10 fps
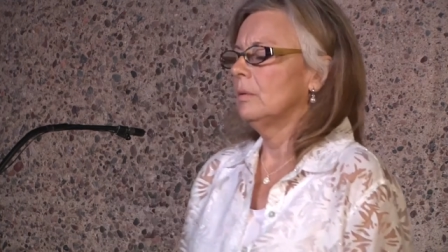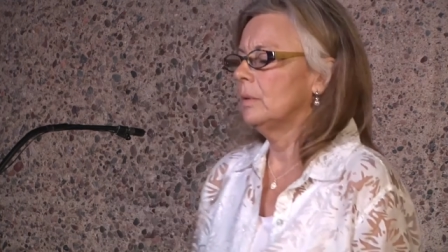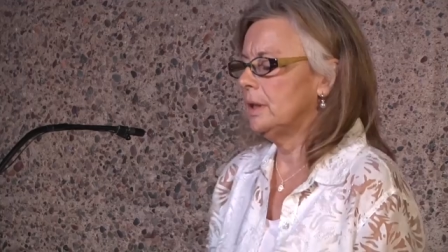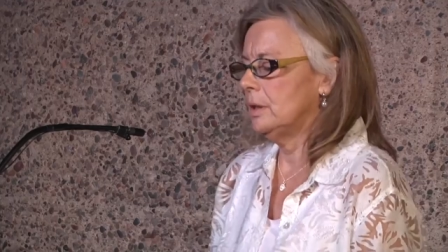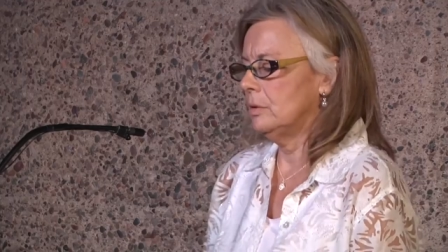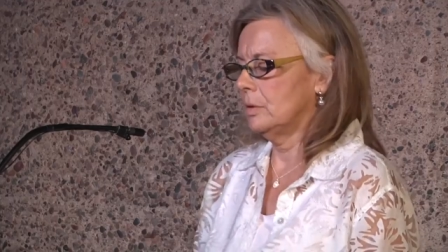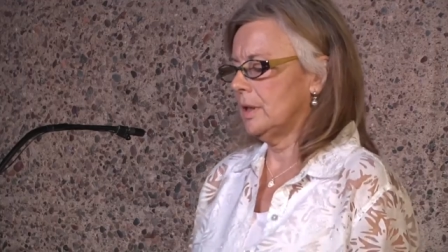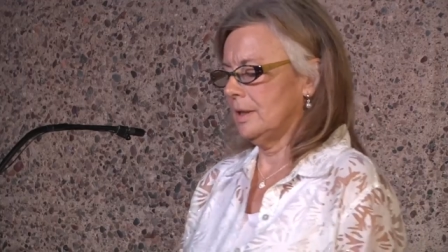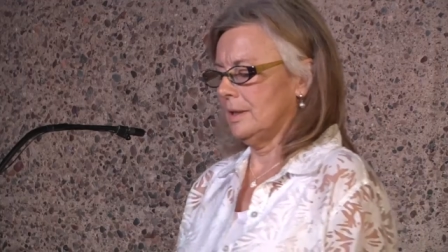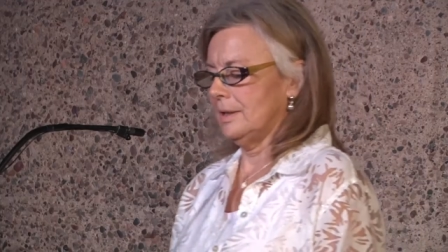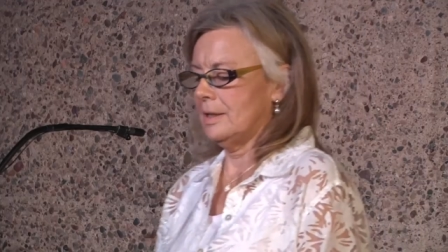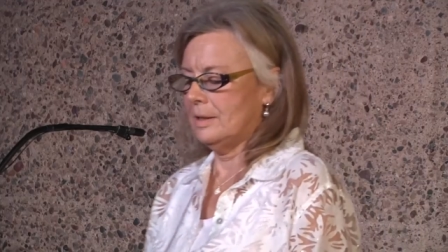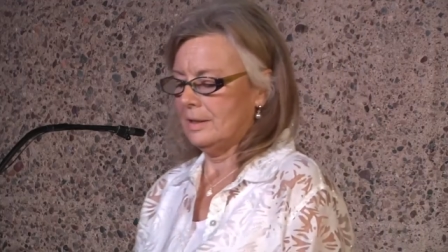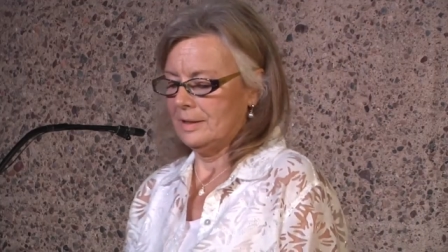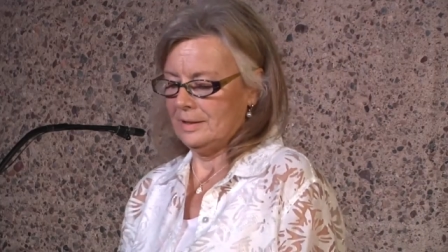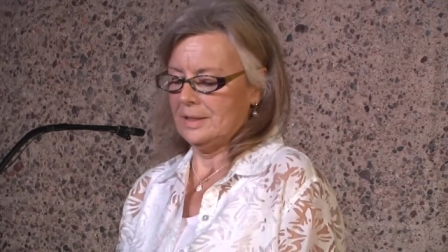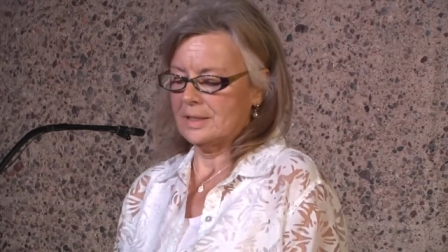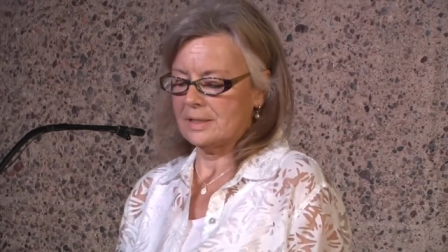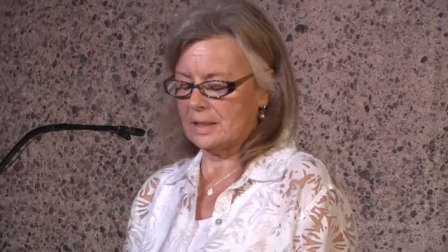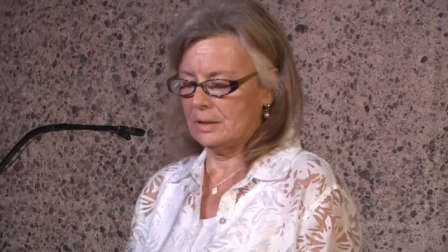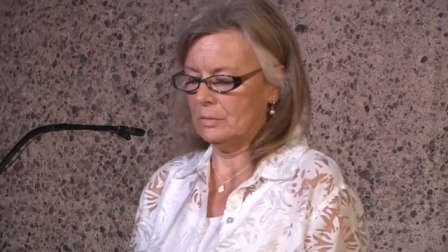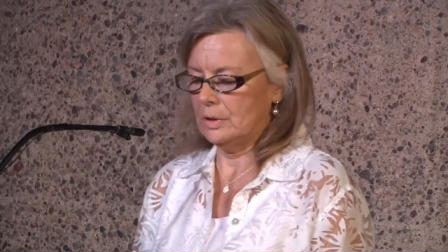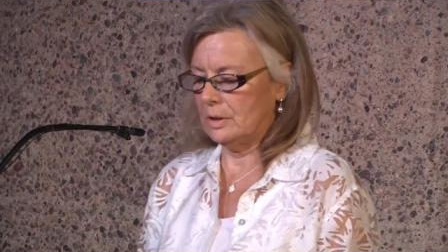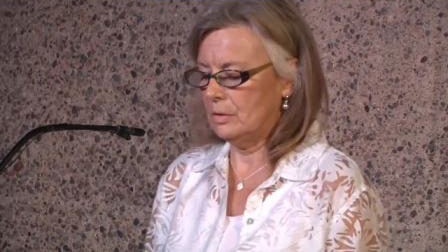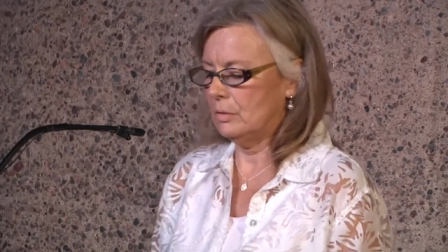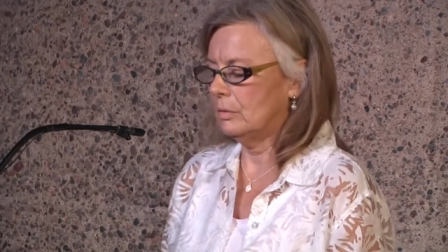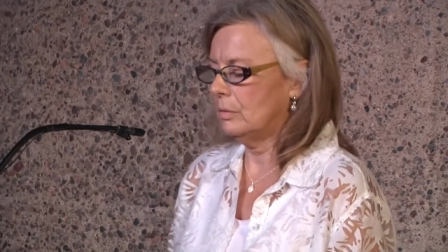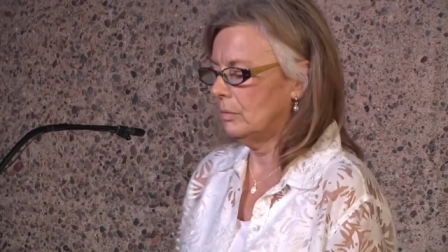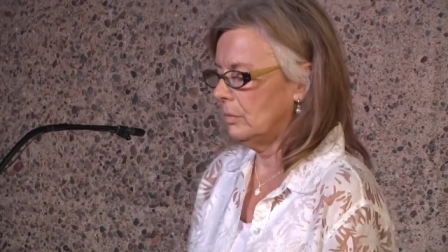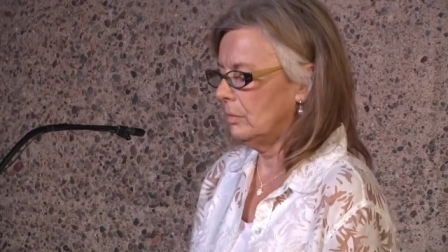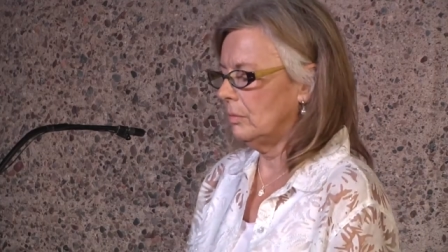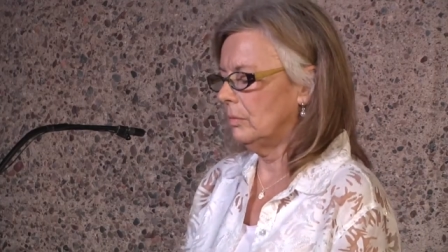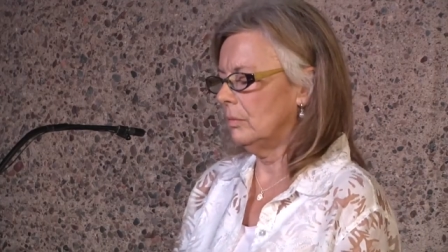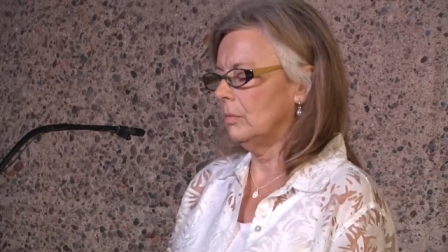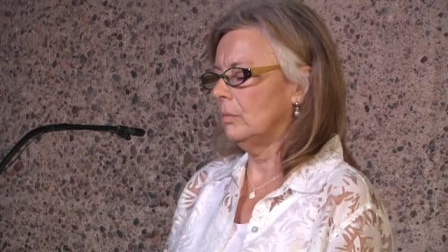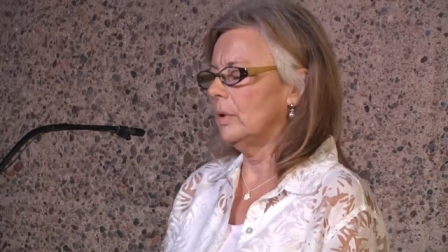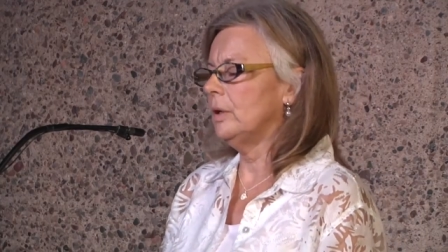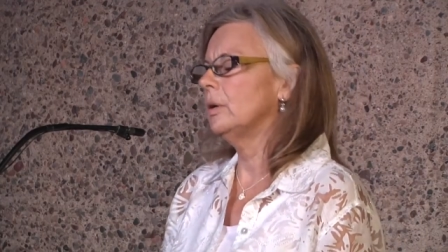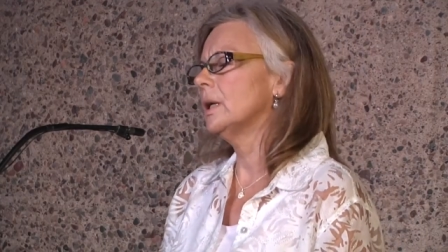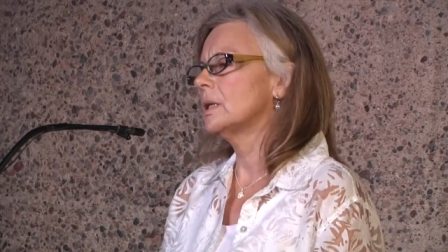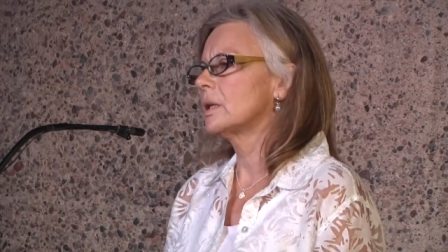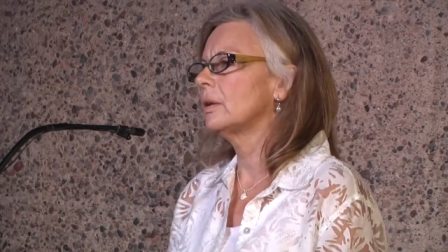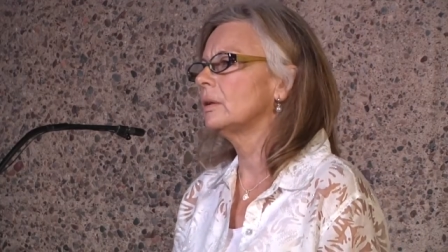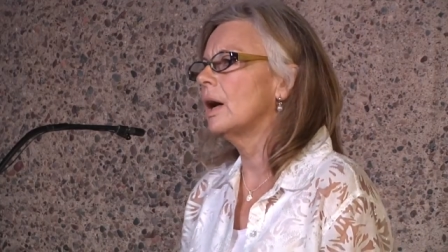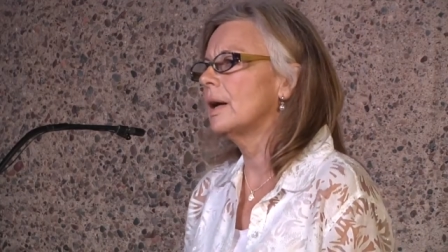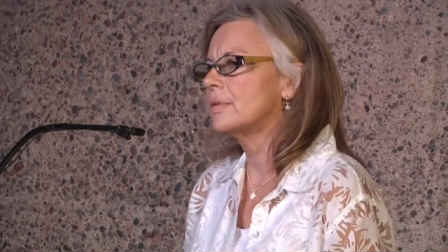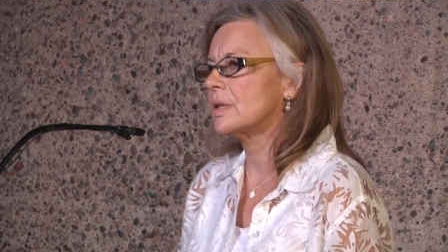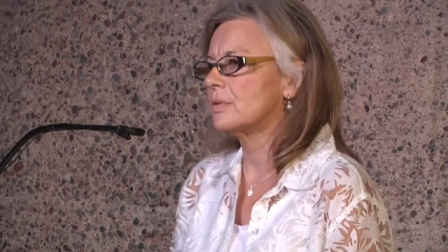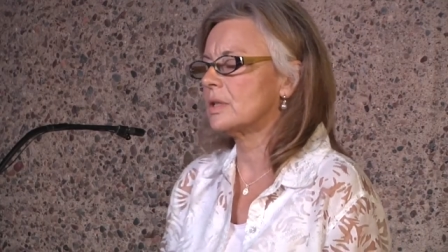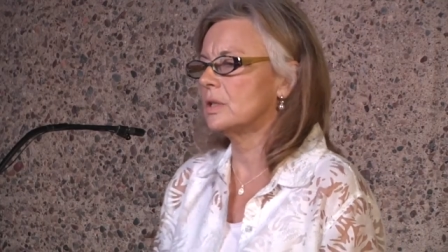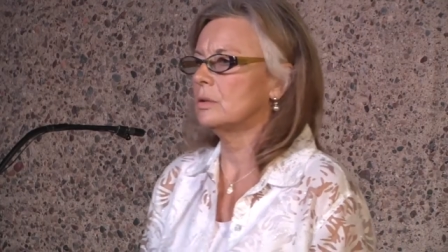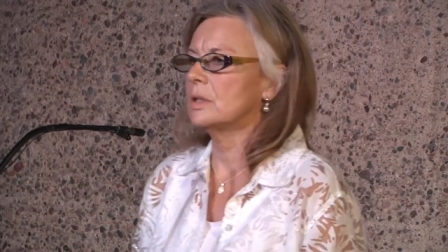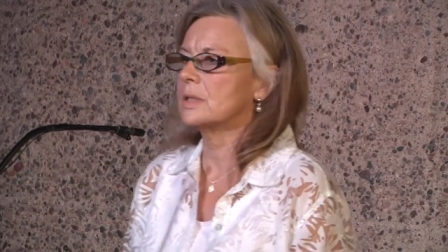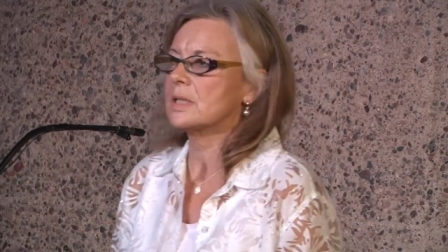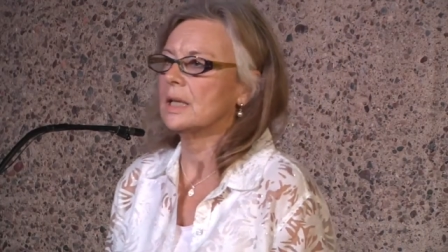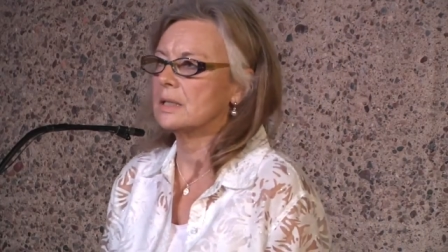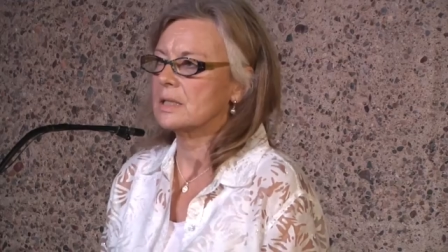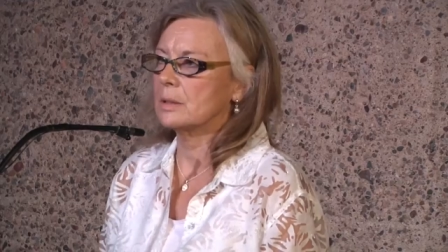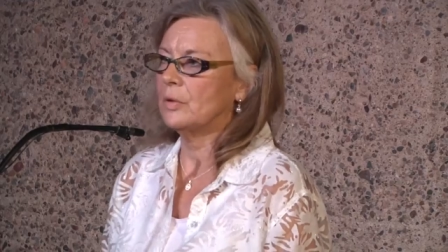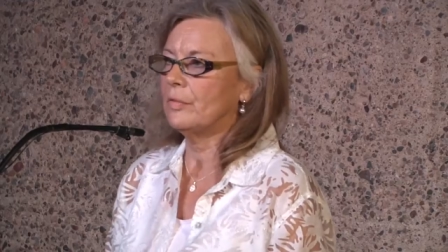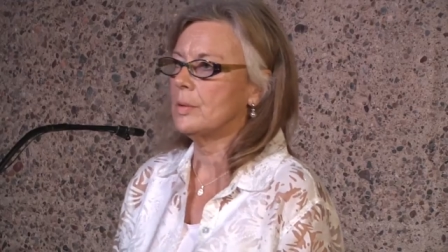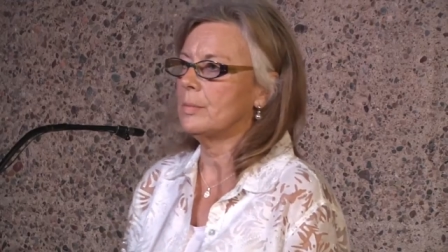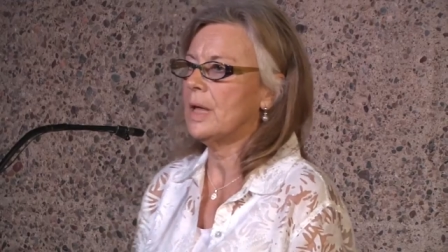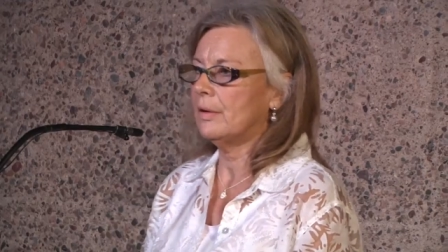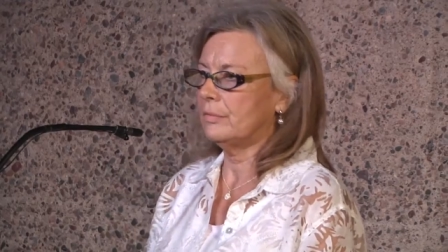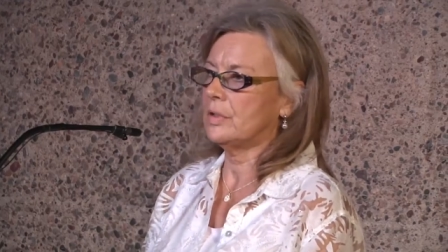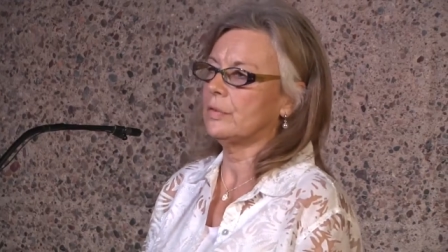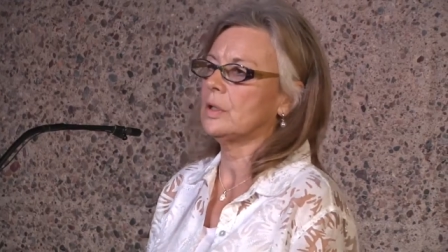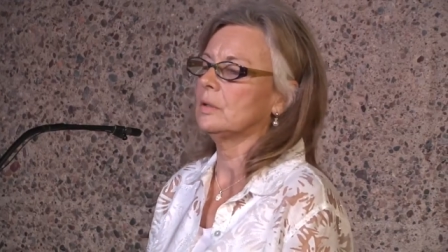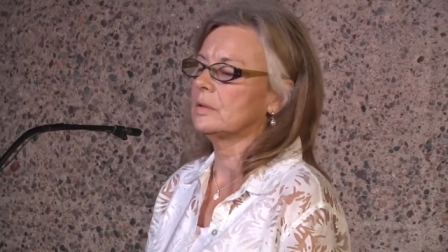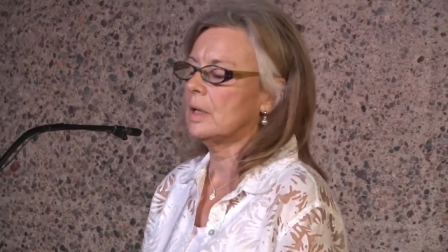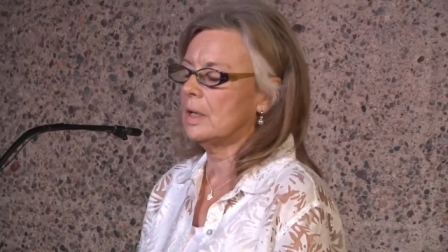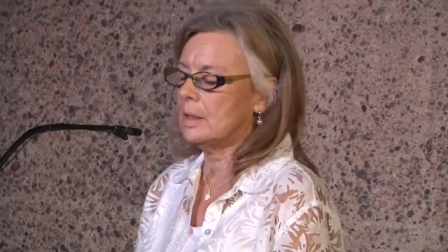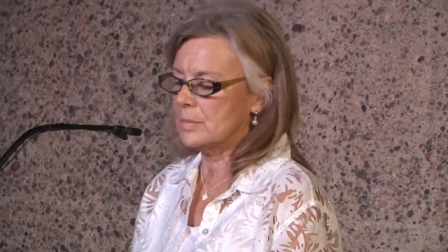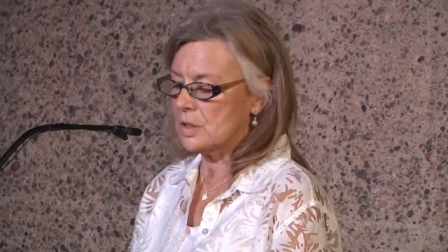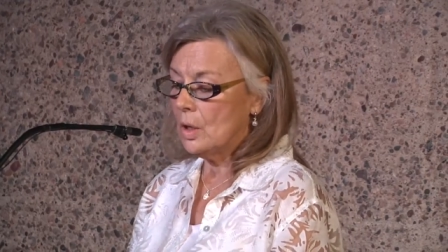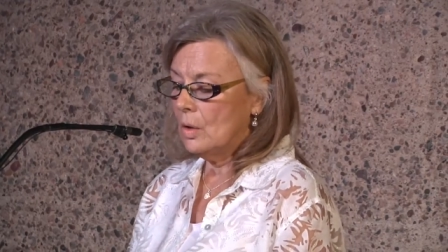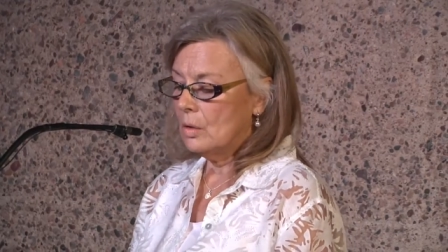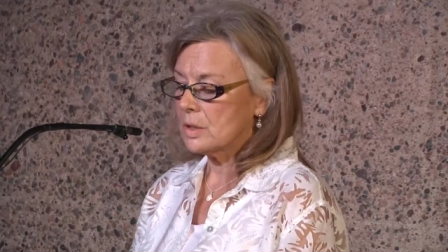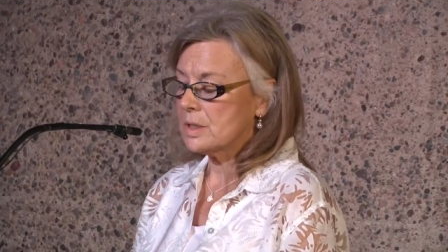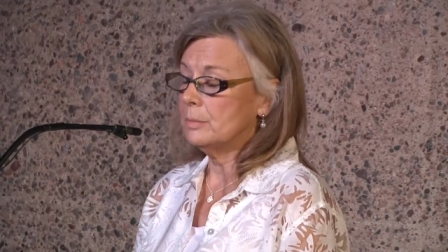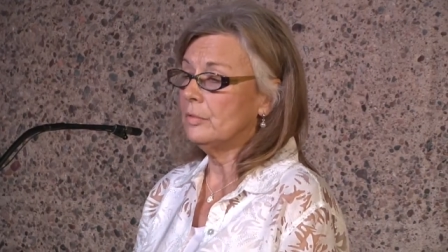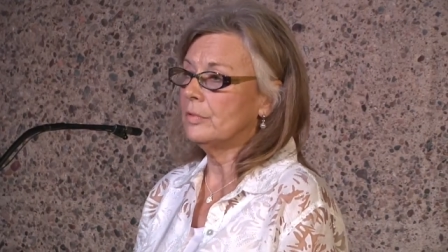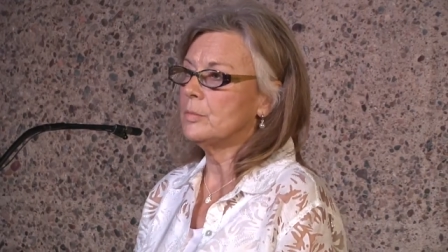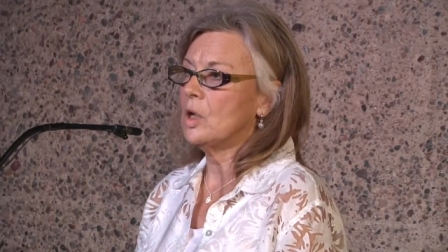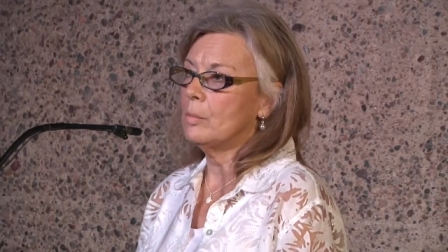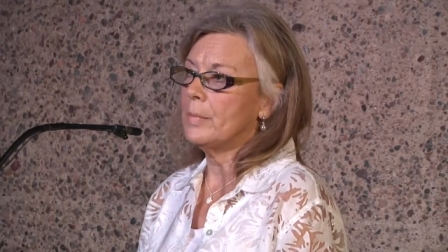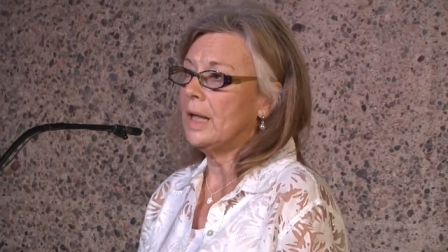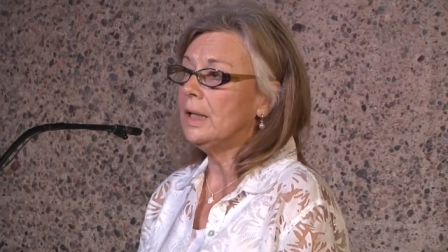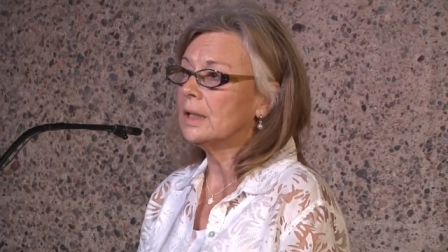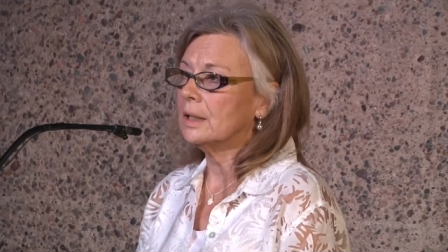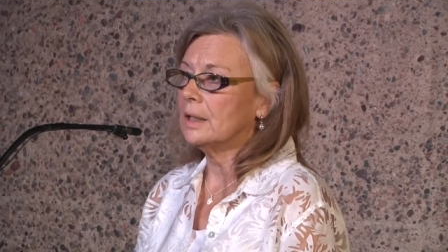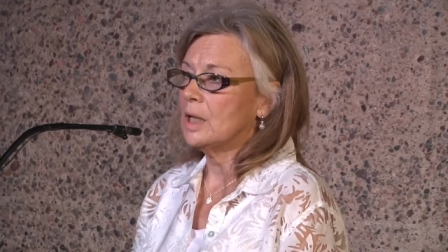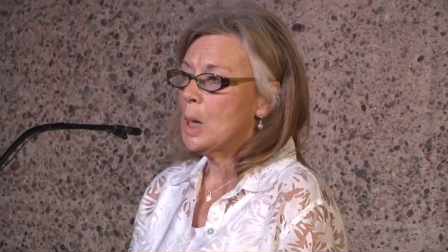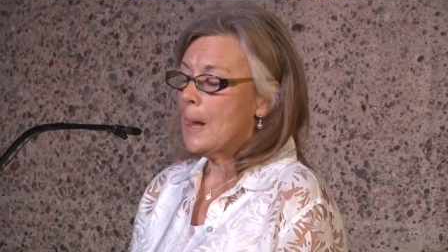when you can, uh, when you, when you get into the lives of students and some of them have difficult times or some of them don't make it.